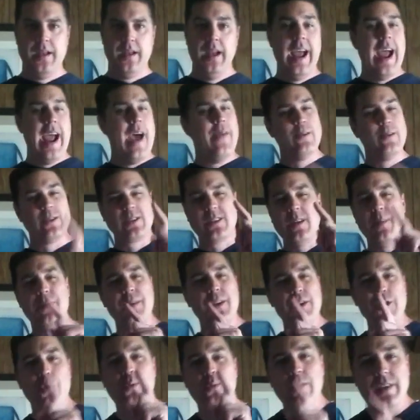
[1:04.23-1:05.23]
And there's
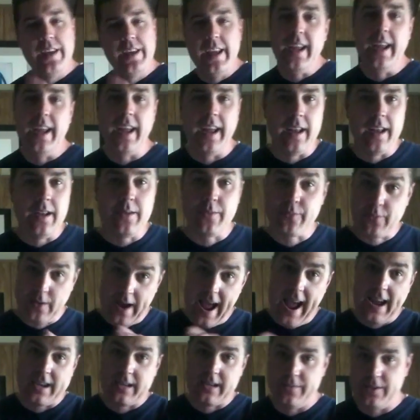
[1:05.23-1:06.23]
something you did for
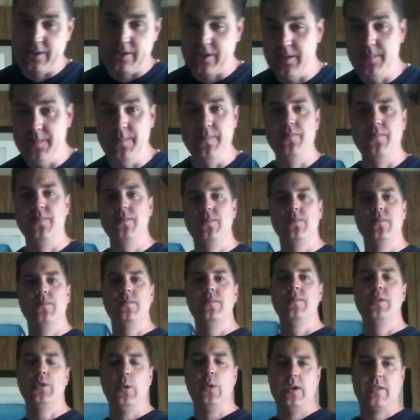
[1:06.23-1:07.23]
Activision,
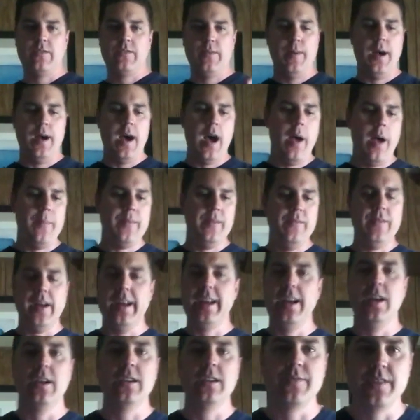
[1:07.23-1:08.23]
Toys for Bob and
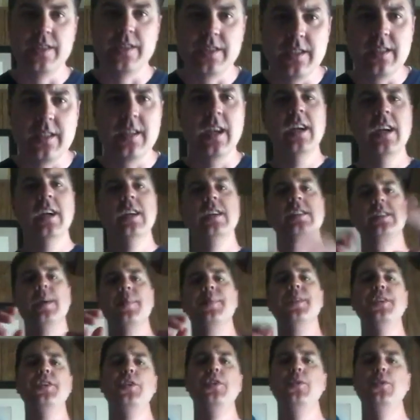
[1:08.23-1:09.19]
Vicarious Visions, something you